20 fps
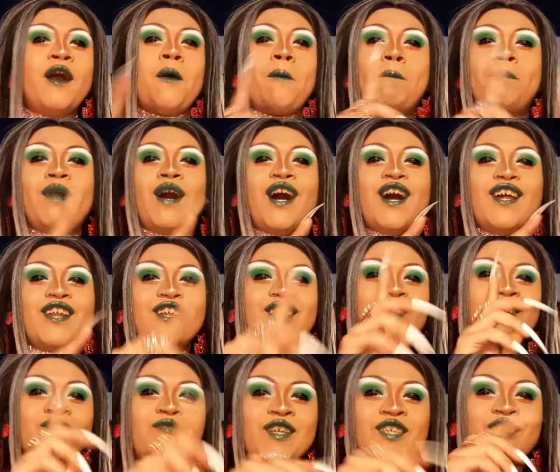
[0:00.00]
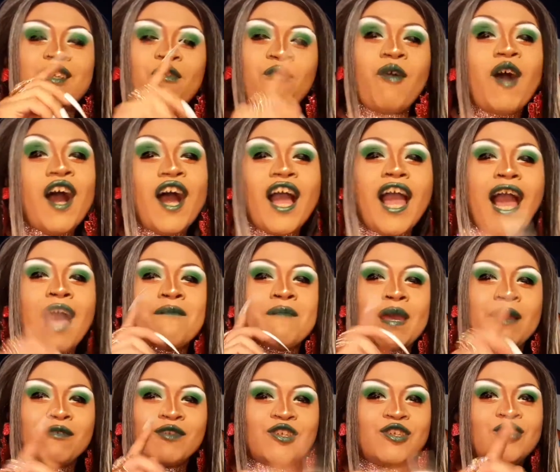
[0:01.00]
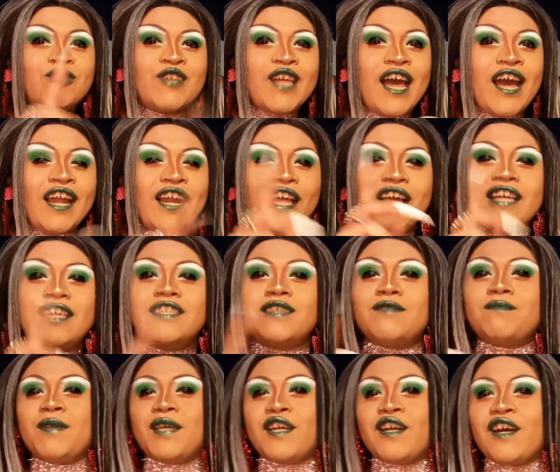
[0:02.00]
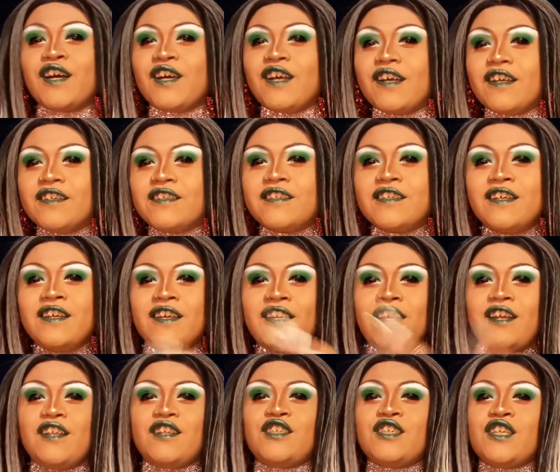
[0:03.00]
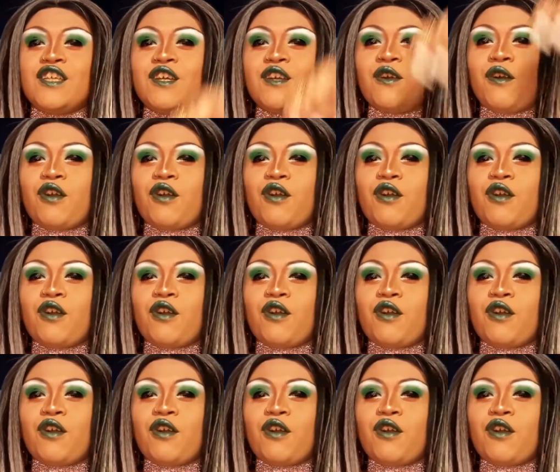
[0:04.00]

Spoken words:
But the reason why I'm able to do that is because then she